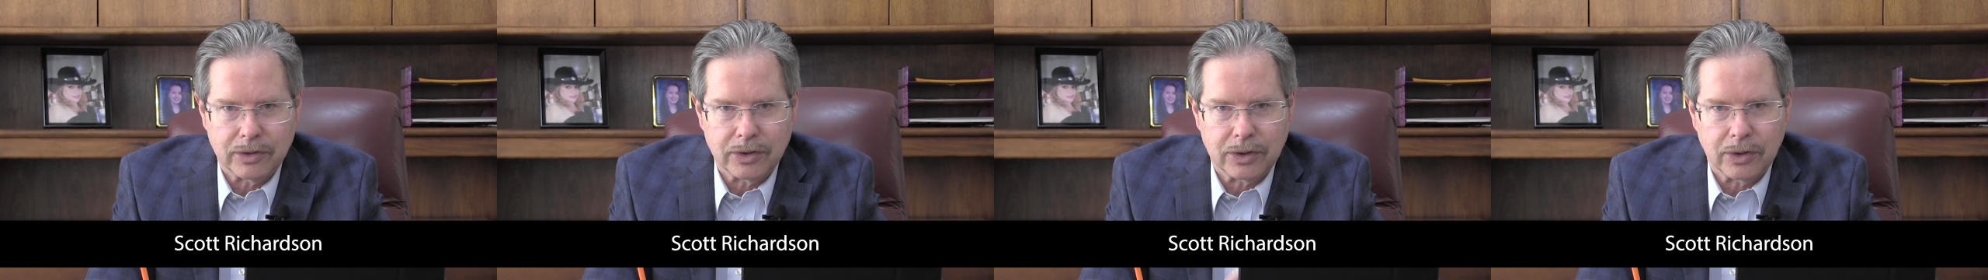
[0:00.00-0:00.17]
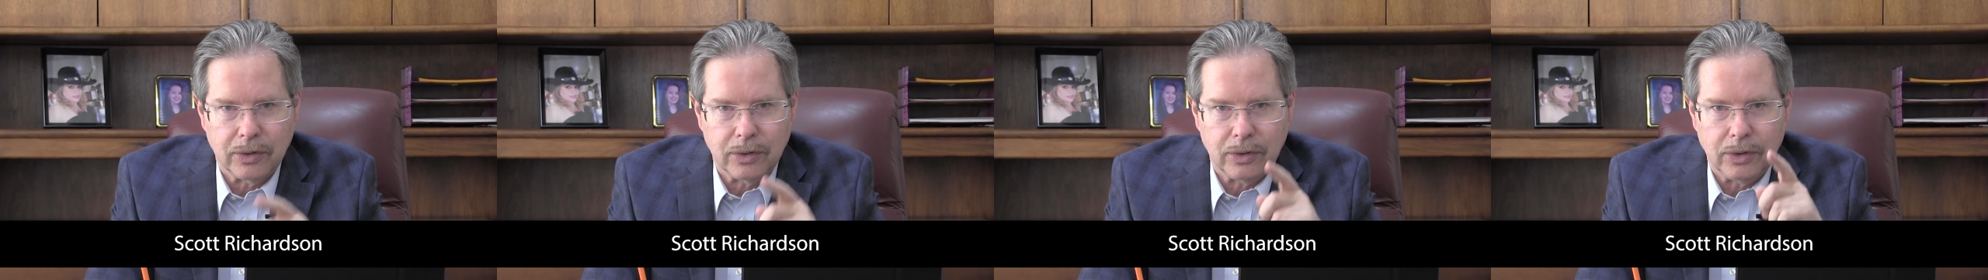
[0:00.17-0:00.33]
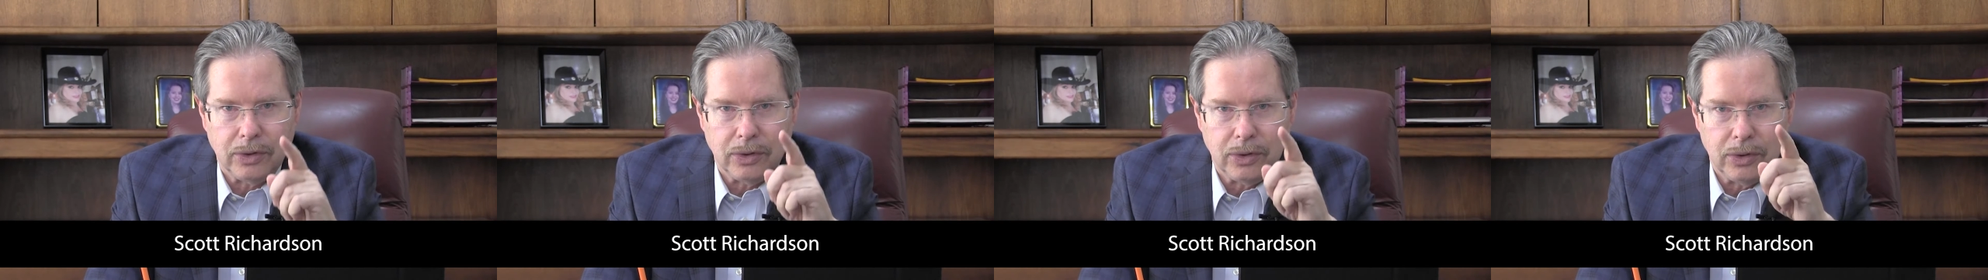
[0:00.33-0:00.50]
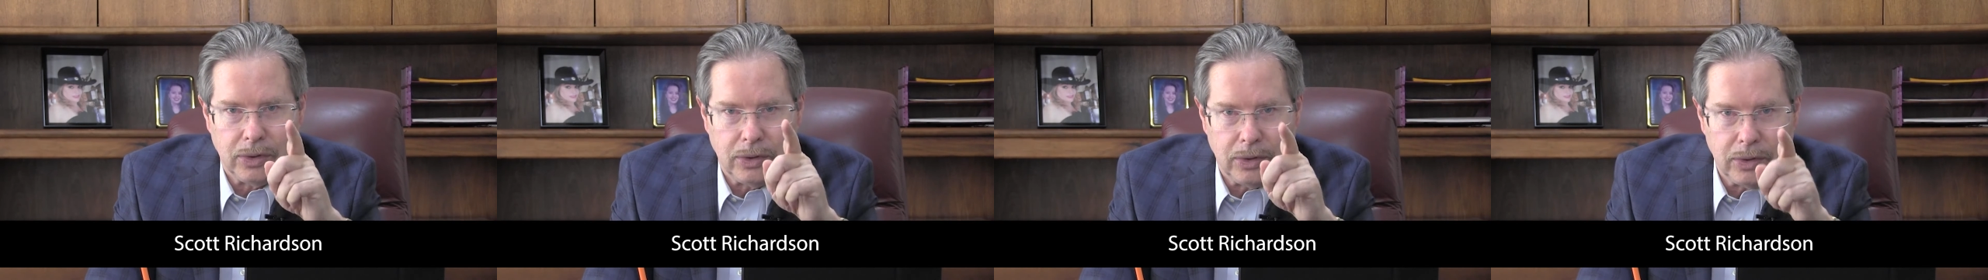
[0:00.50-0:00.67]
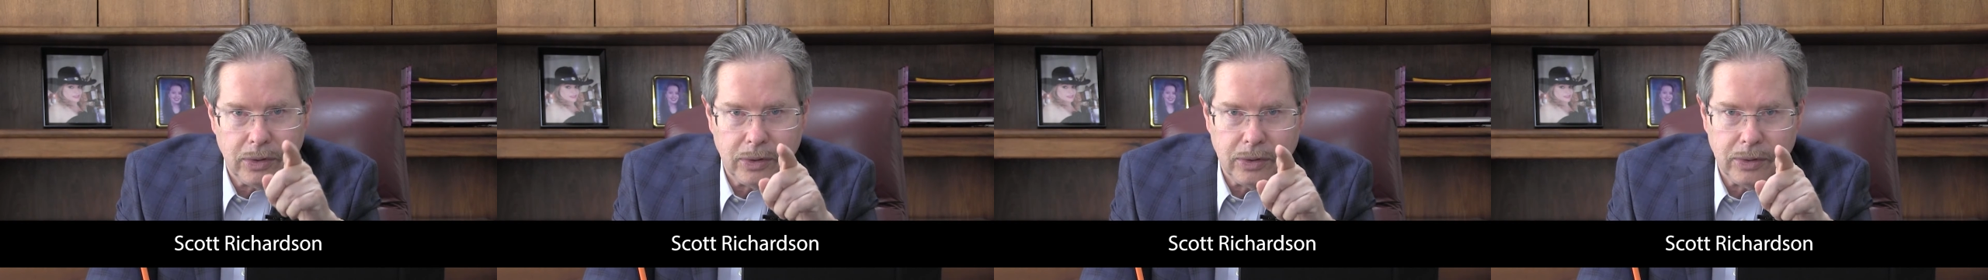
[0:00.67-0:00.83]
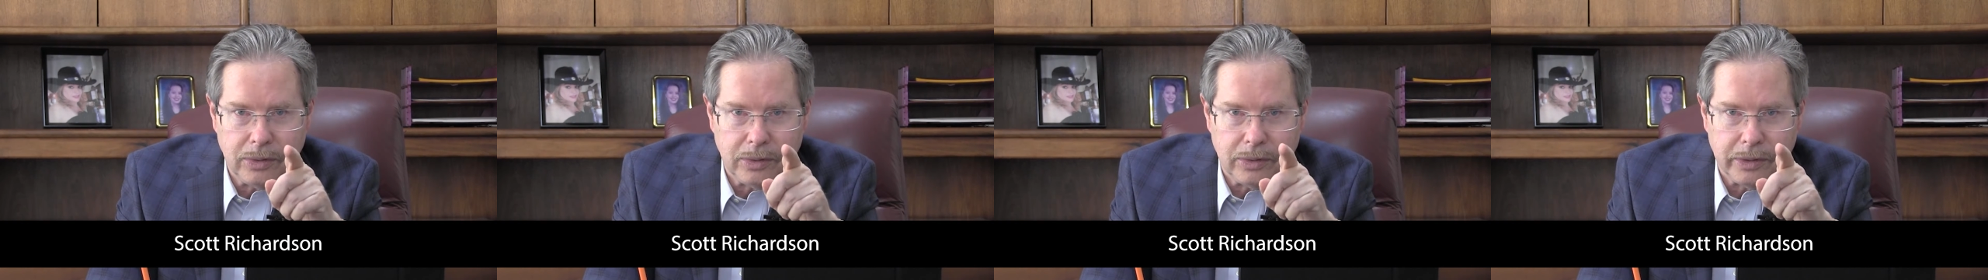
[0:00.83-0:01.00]
So
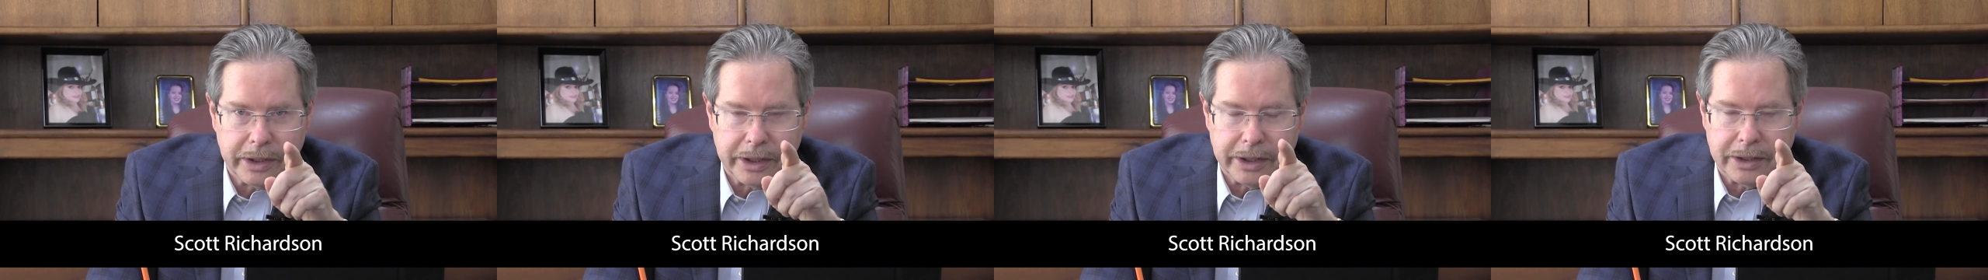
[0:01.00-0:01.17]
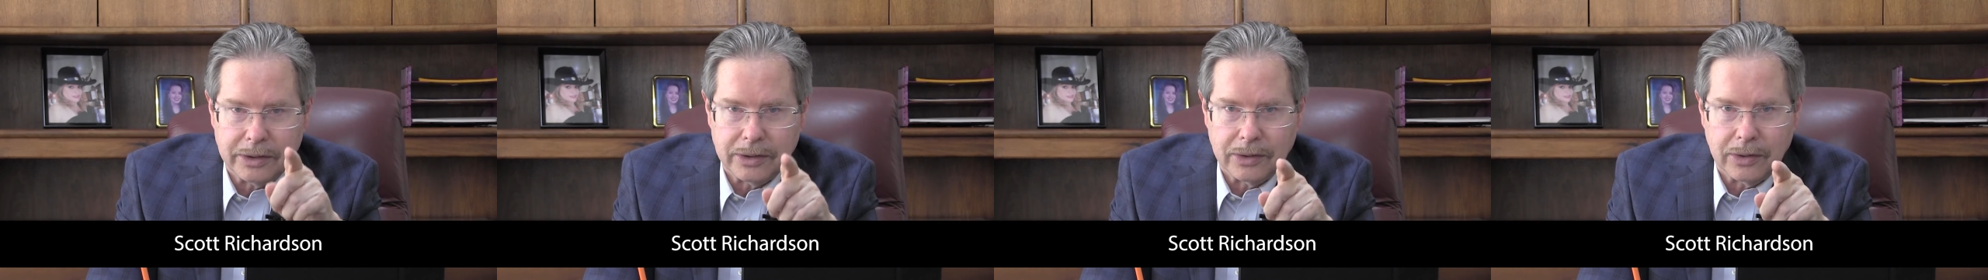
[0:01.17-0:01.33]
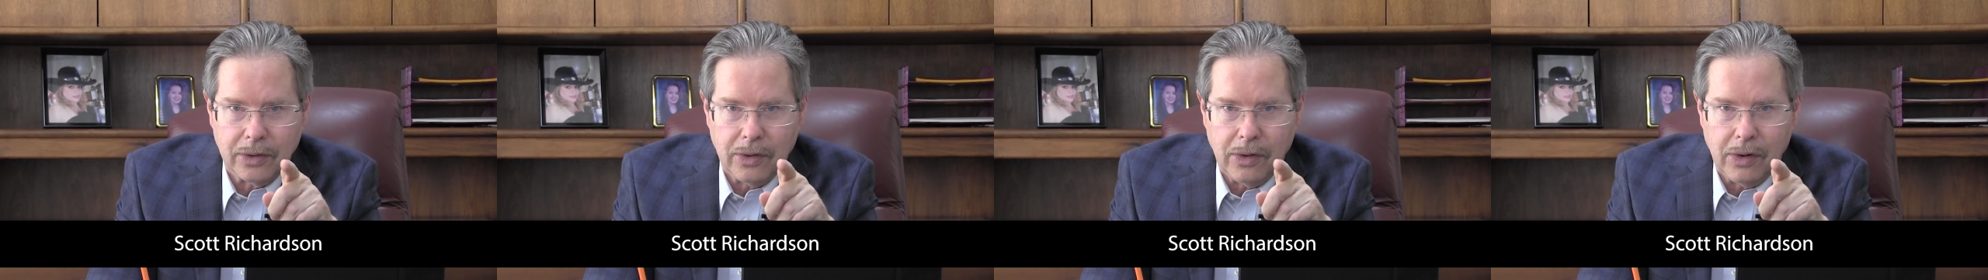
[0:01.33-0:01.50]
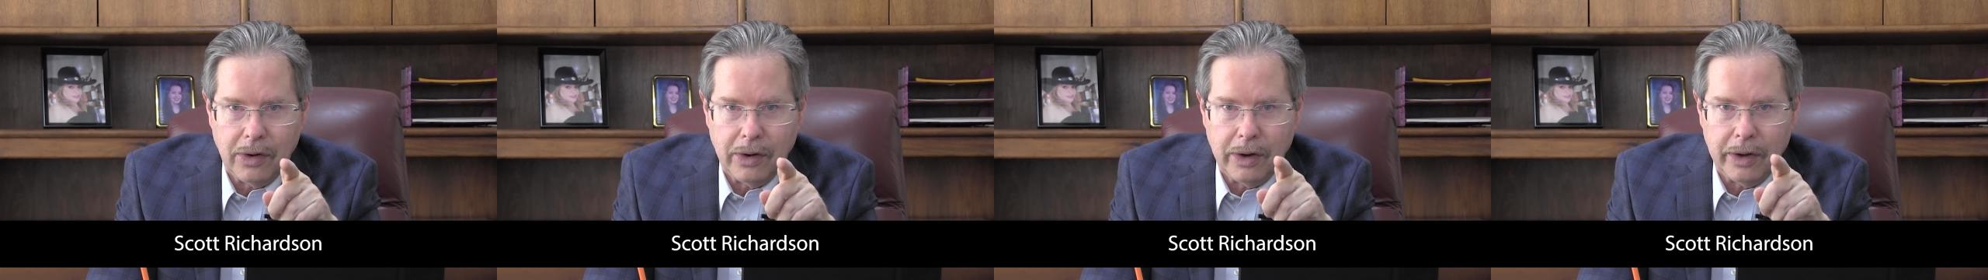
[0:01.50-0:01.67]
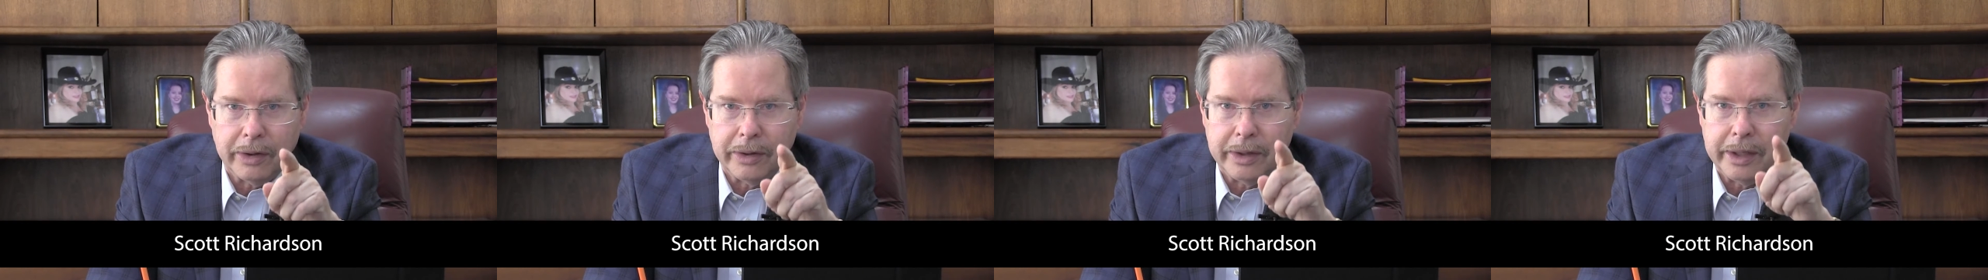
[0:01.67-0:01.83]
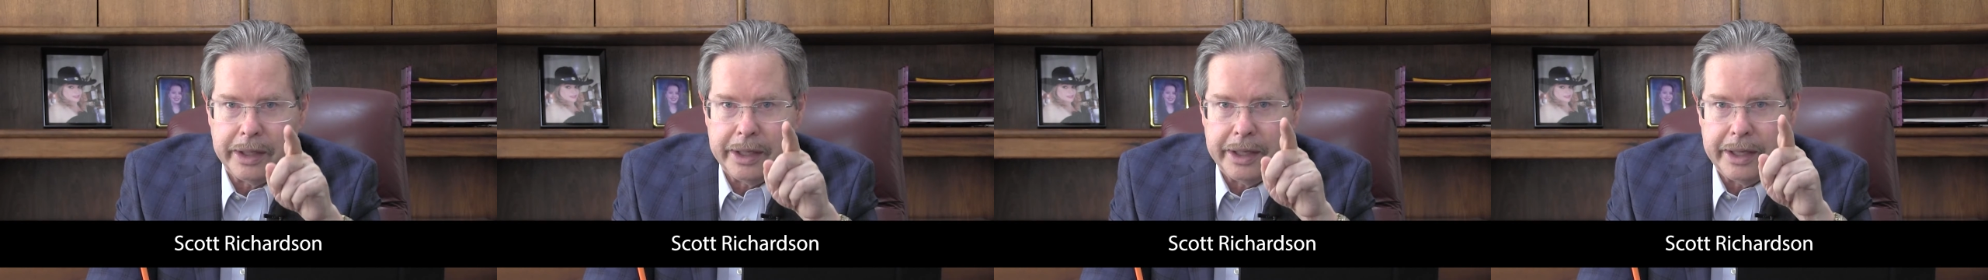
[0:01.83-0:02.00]
you need to
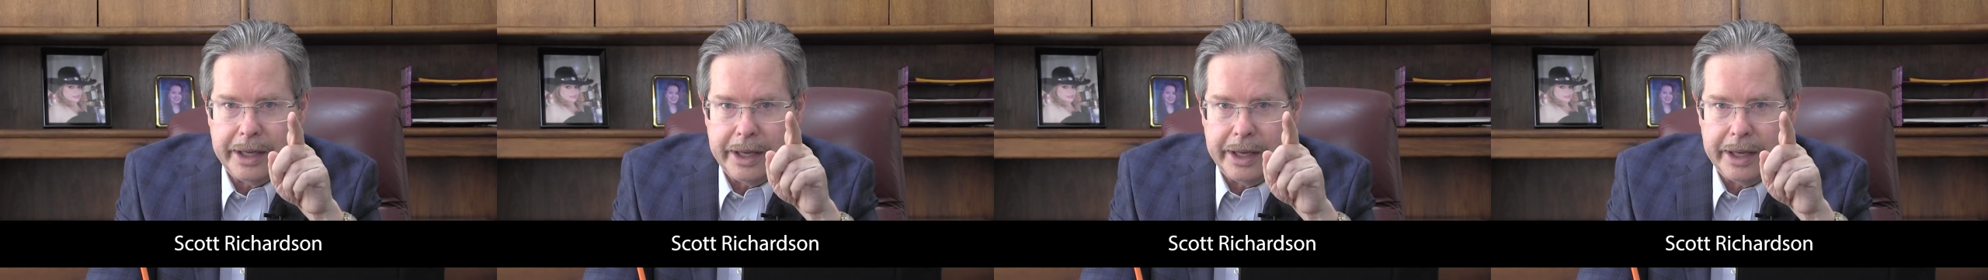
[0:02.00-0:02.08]
call